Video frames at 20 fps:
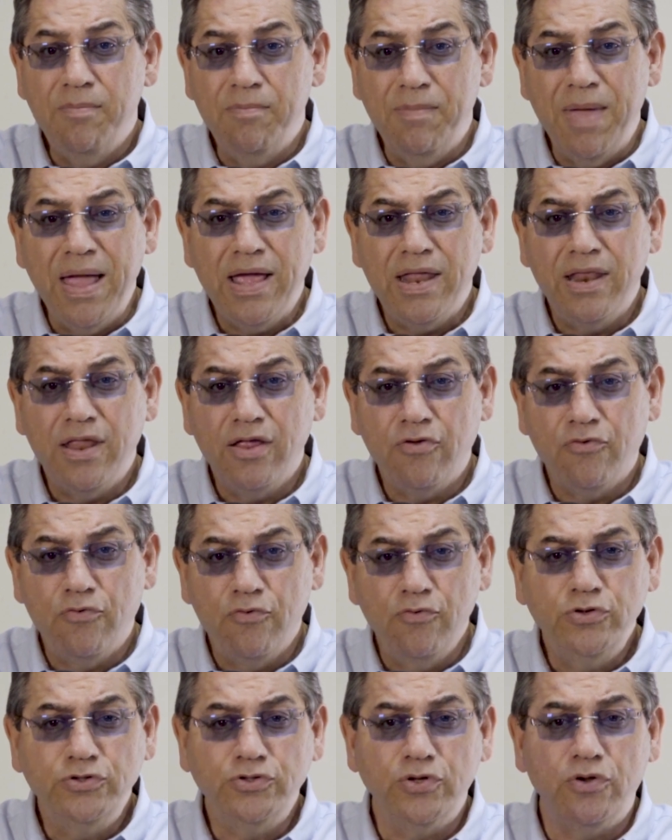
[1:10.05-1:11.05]
making it
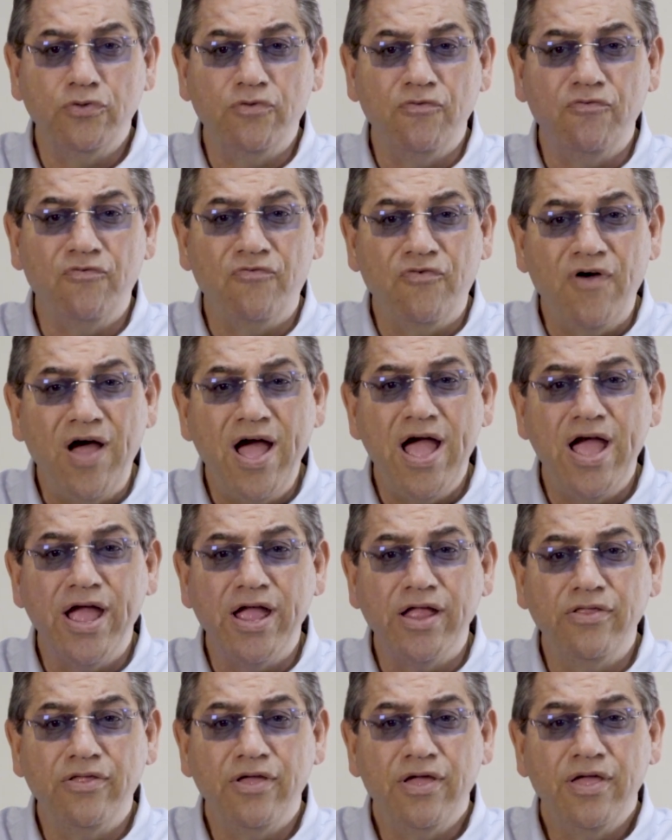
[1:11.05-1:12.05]
crucial to
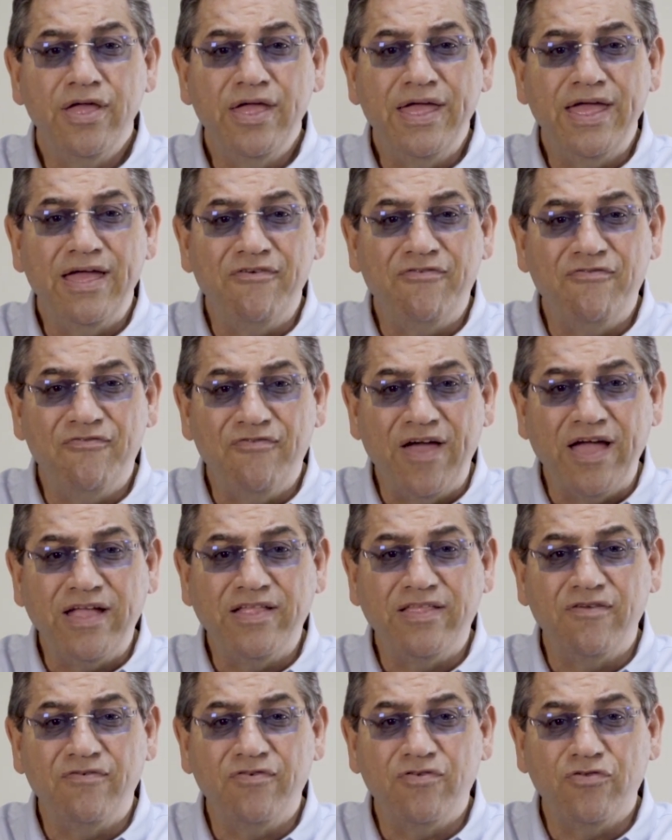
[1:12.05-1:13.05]
find
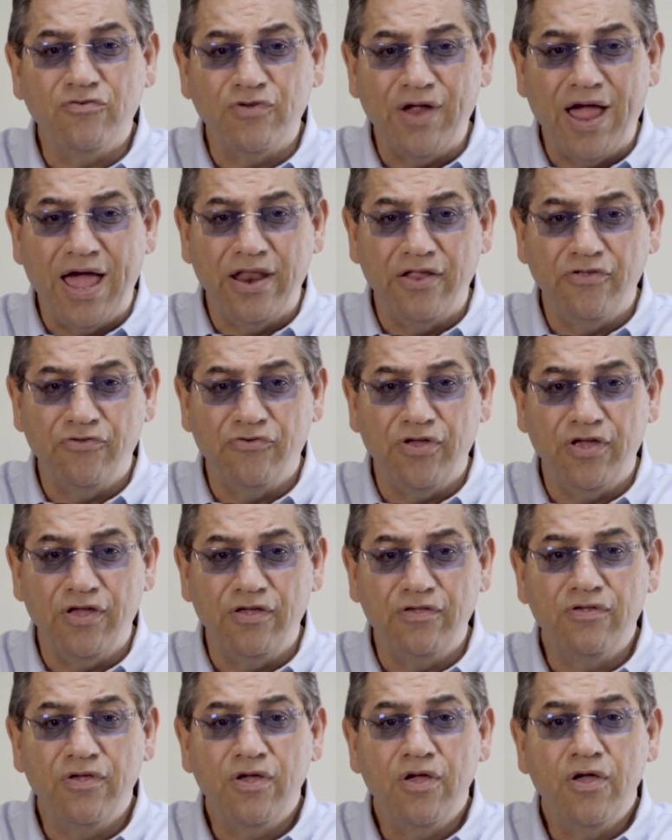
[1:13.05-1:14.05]
effective
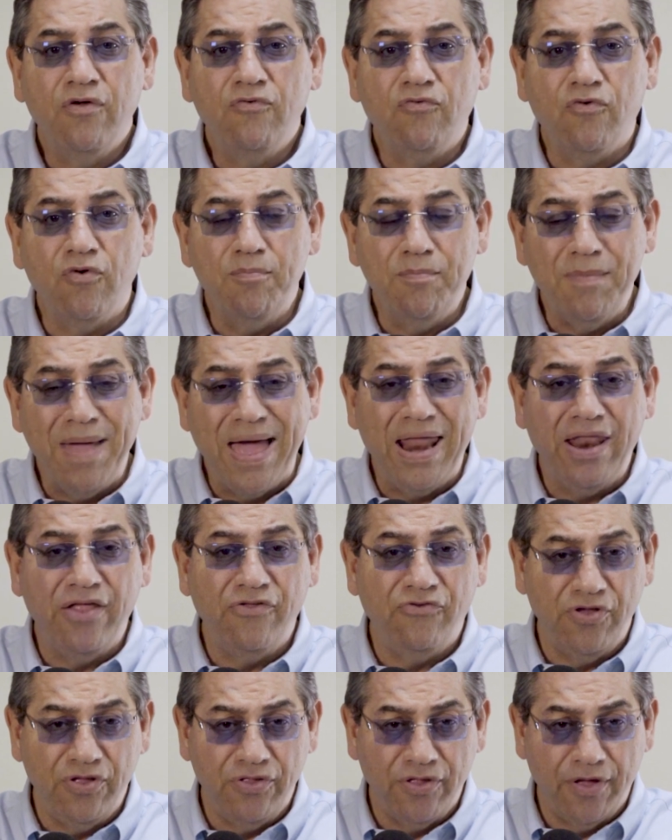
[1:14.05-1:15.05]
strategies for
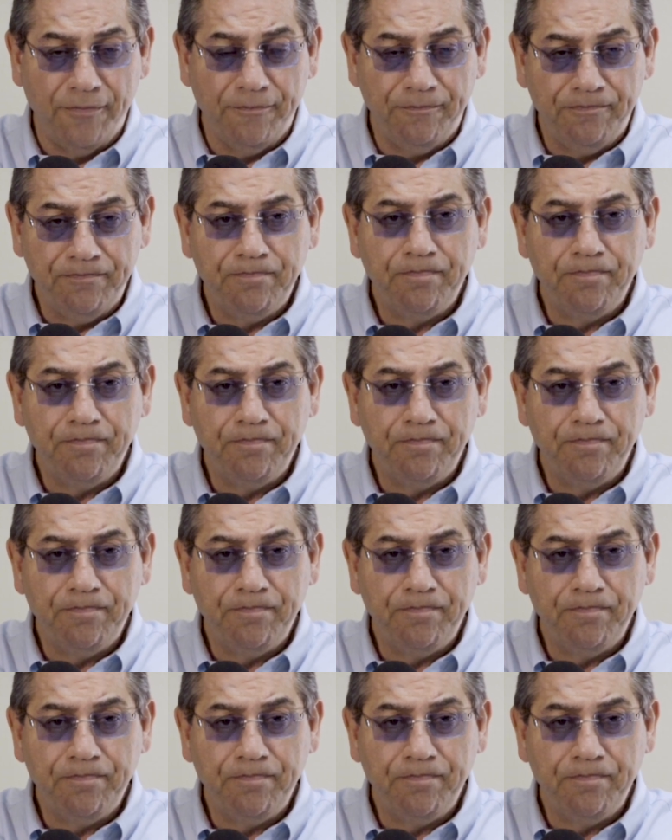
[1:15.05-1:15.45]
managing them.